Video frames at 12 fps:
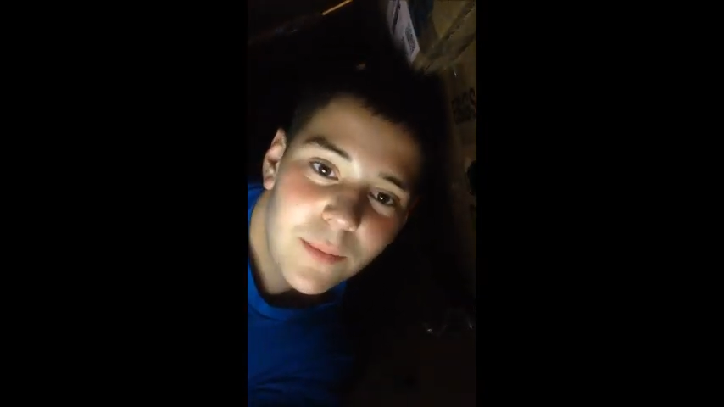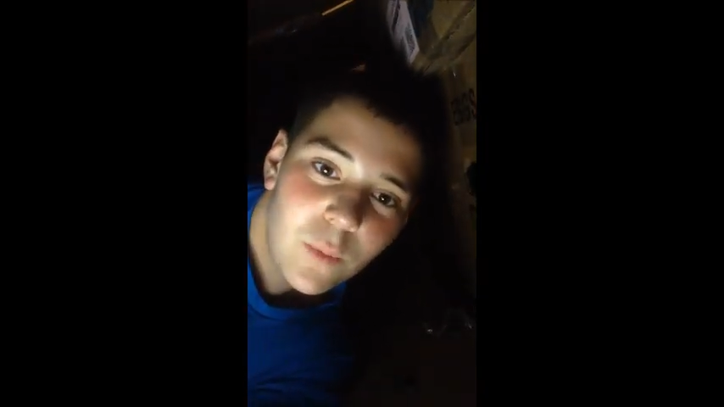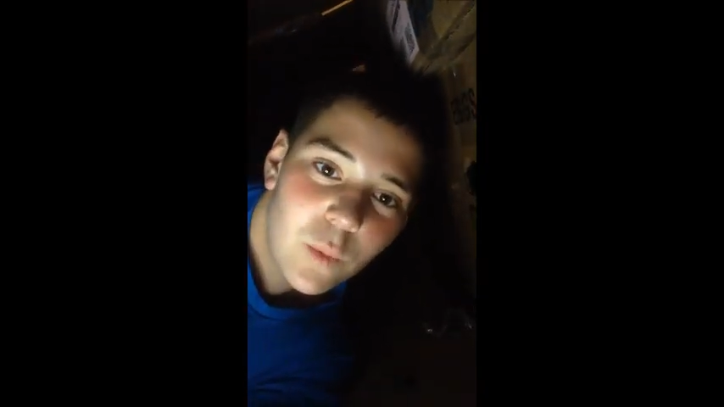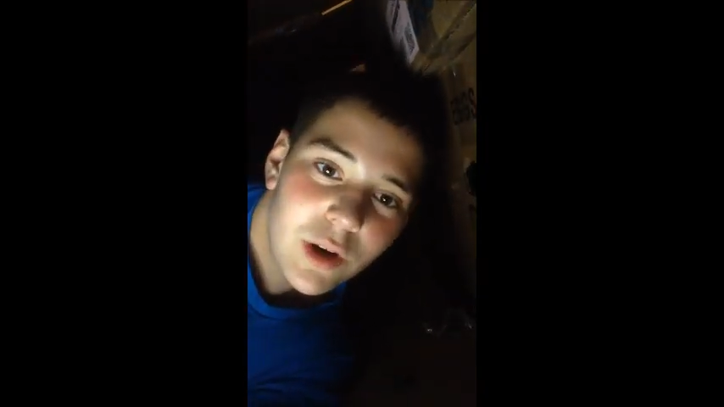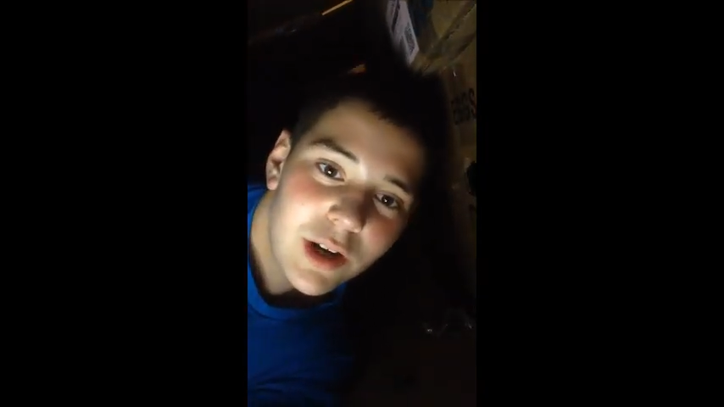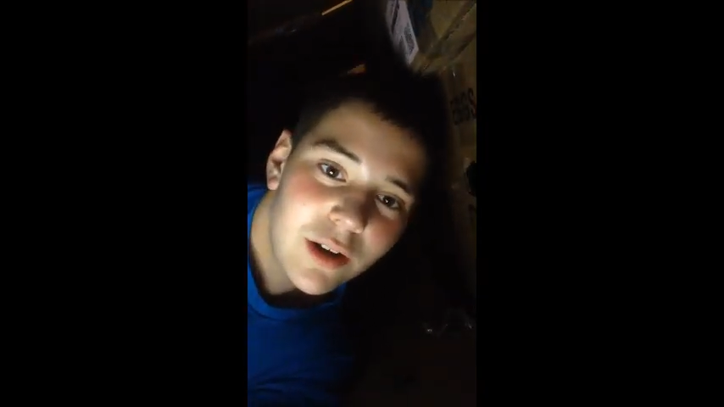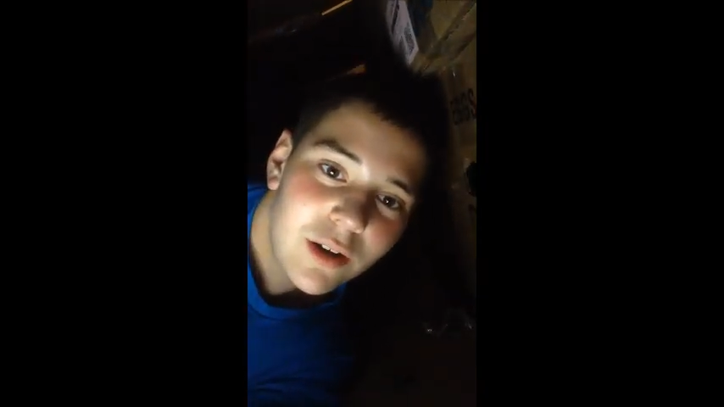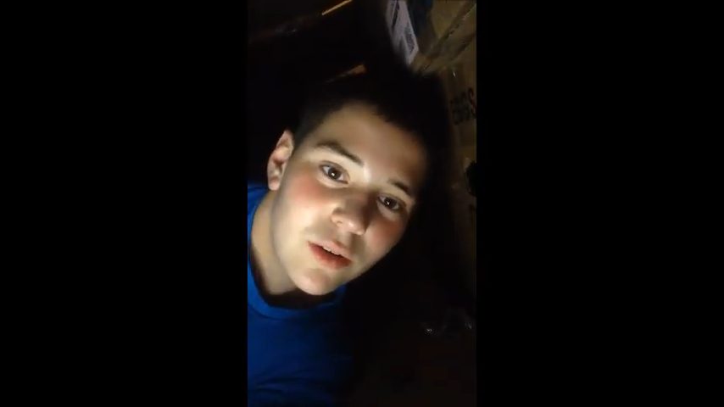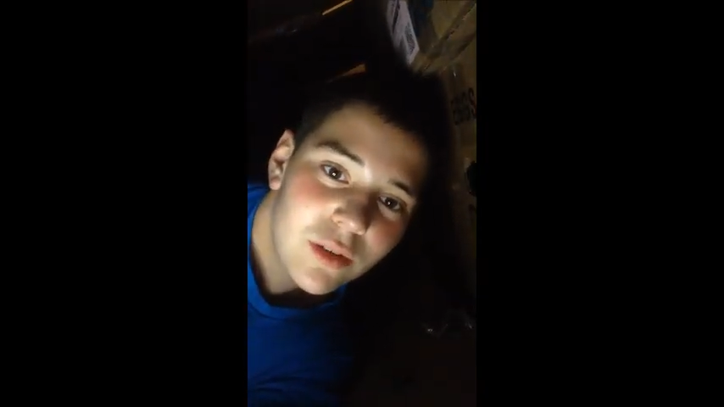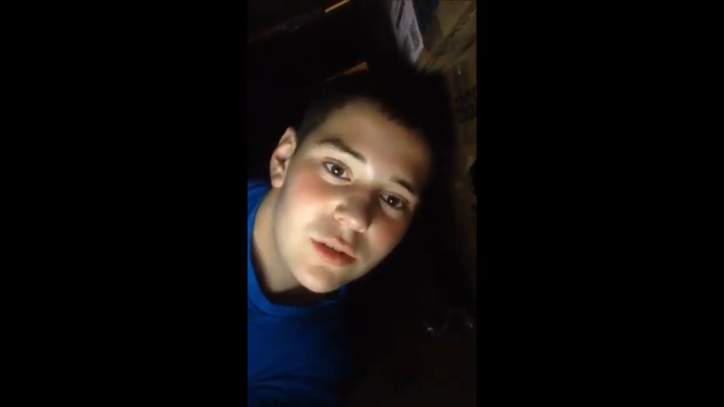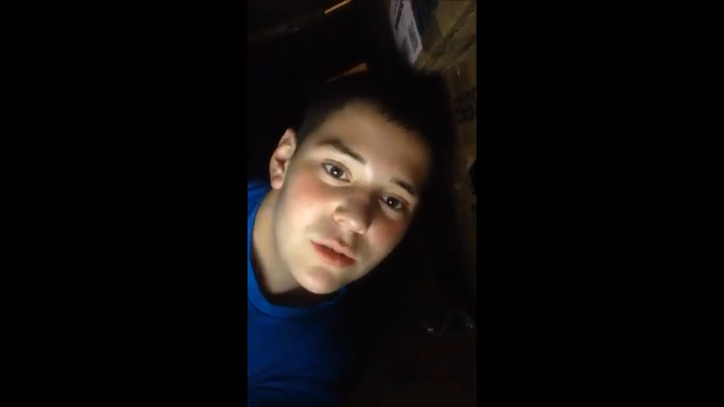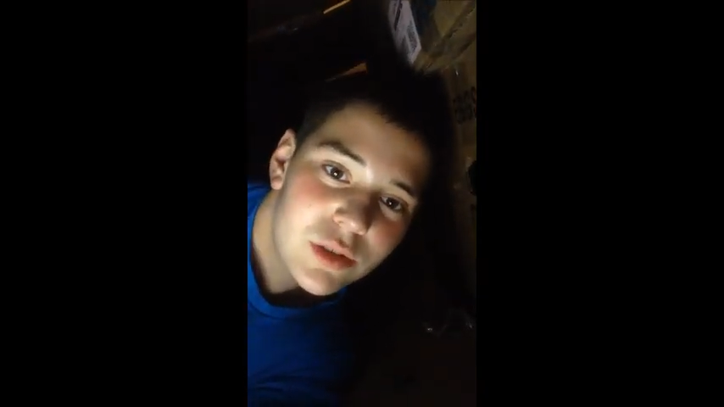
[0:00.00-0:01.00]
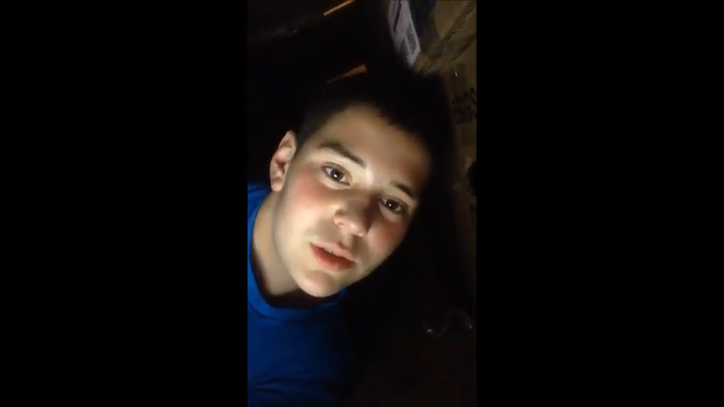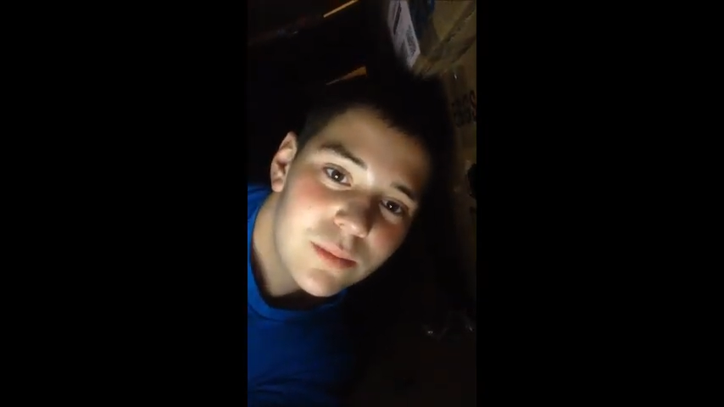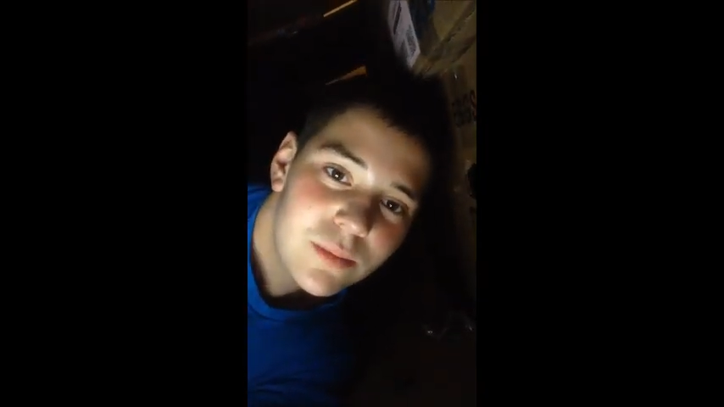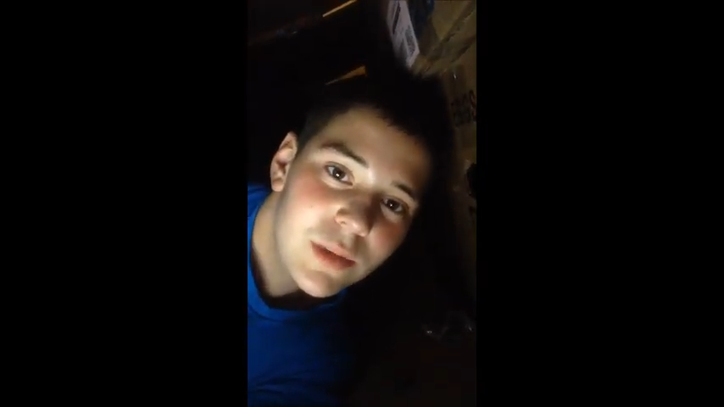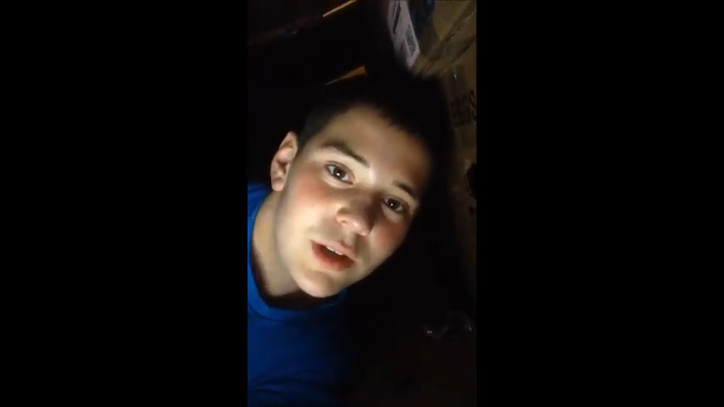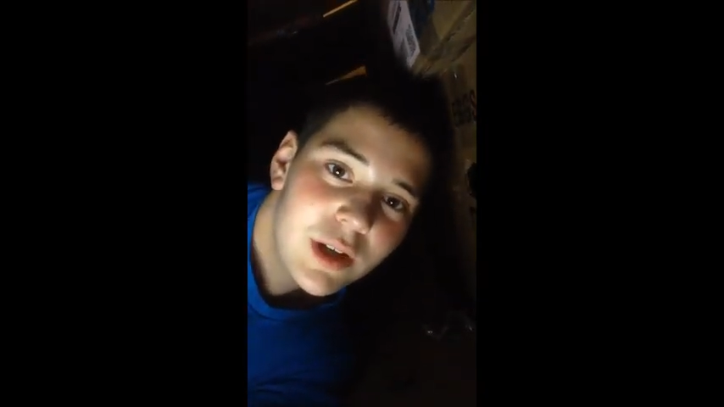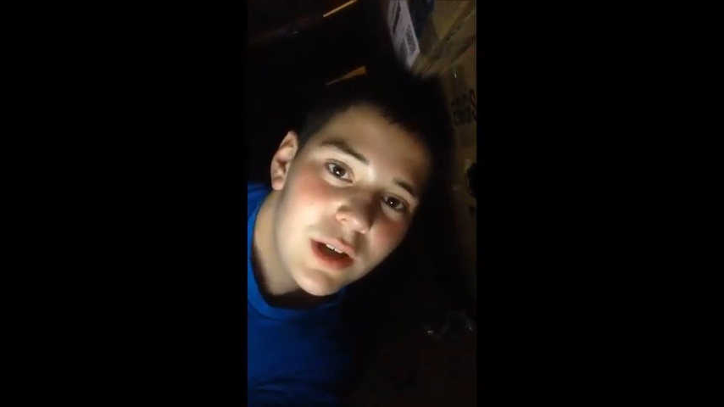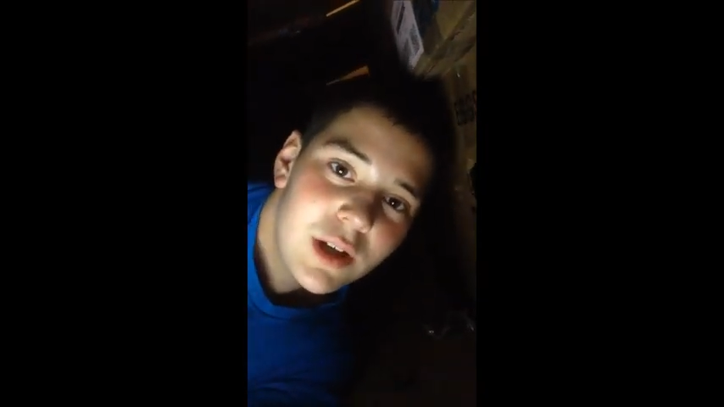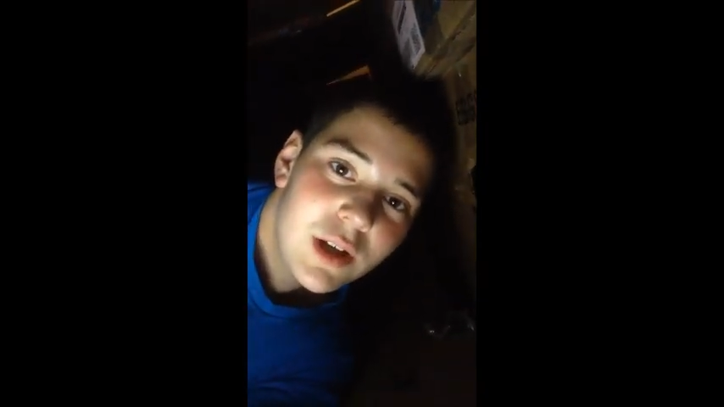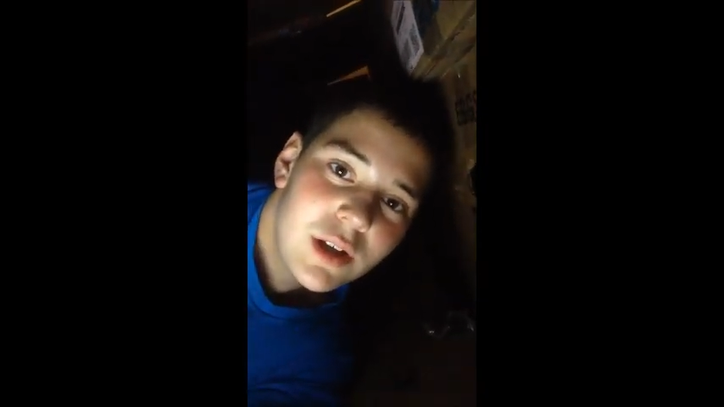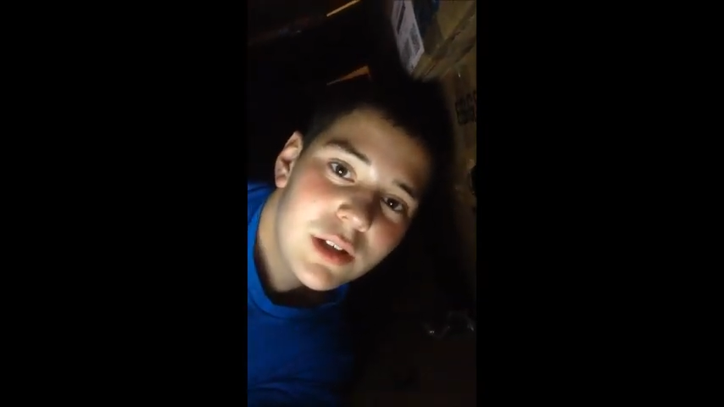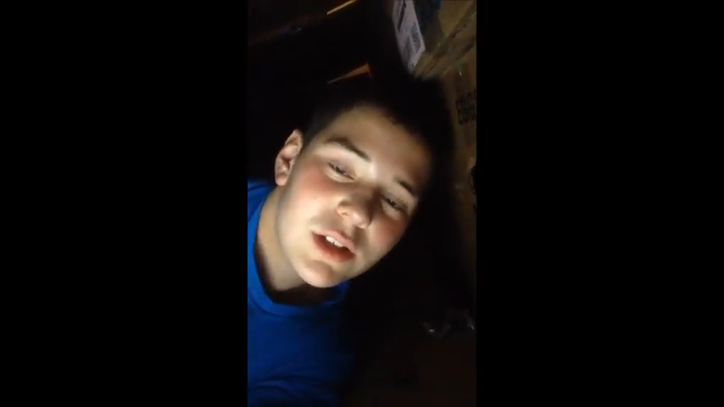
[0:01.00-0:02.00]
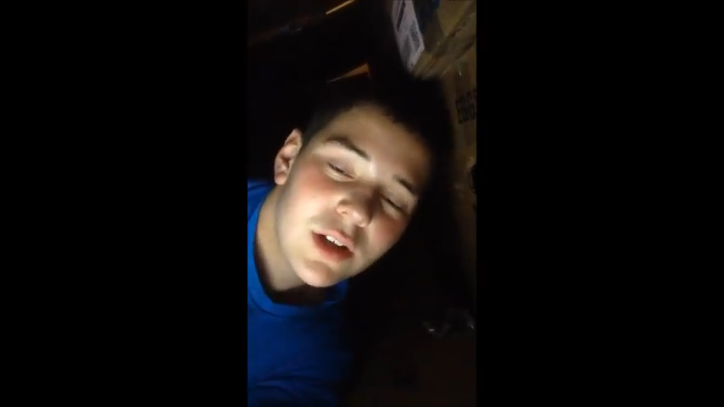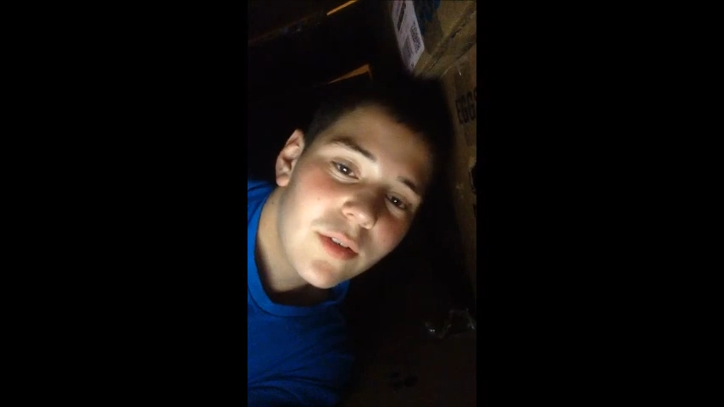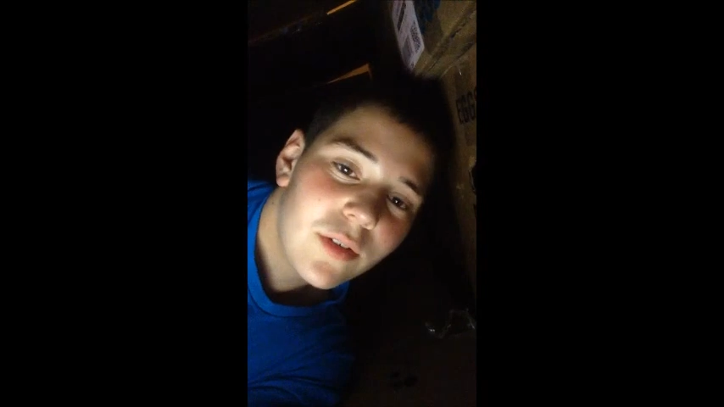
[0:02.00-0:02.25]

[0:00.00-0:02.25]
We're gonna do some stuff.